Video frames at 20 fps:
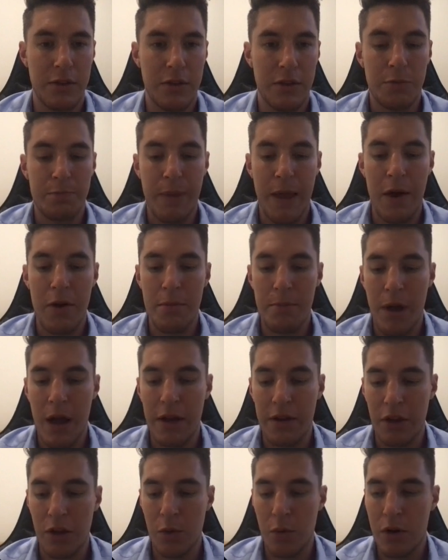bear in
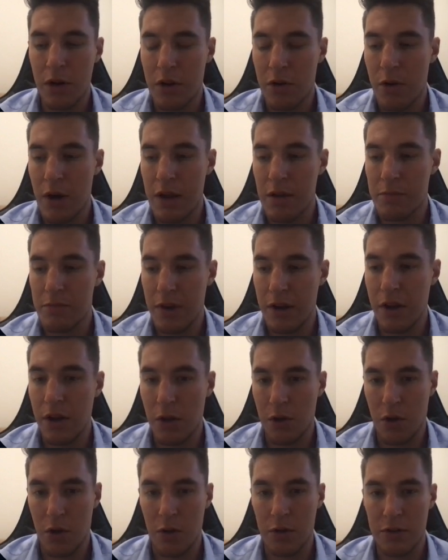mind that you want to create video
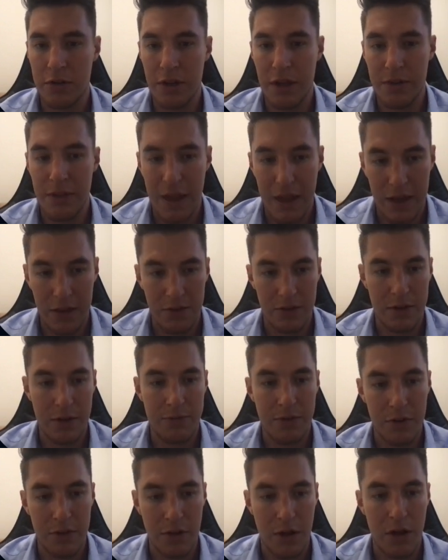content that hits
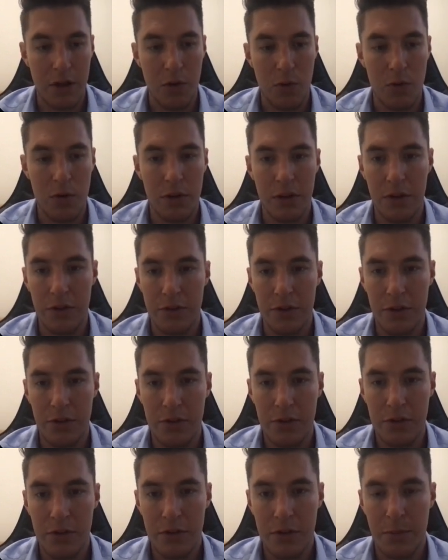different target
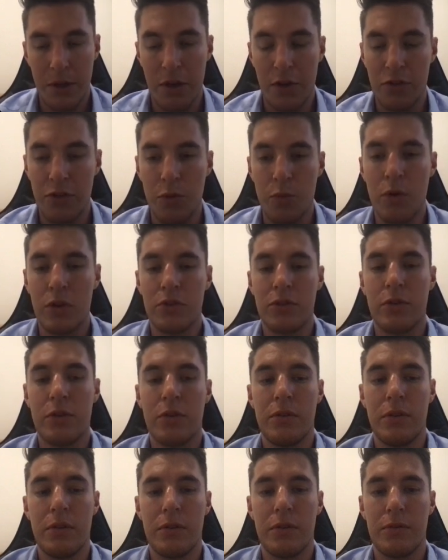audiences because you want to